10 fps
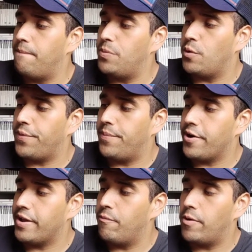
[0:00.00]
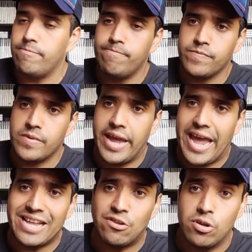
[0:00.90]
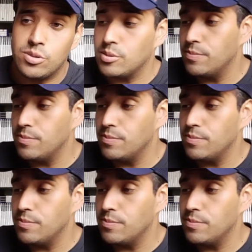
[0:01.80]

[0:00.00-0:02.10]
North American one. $8.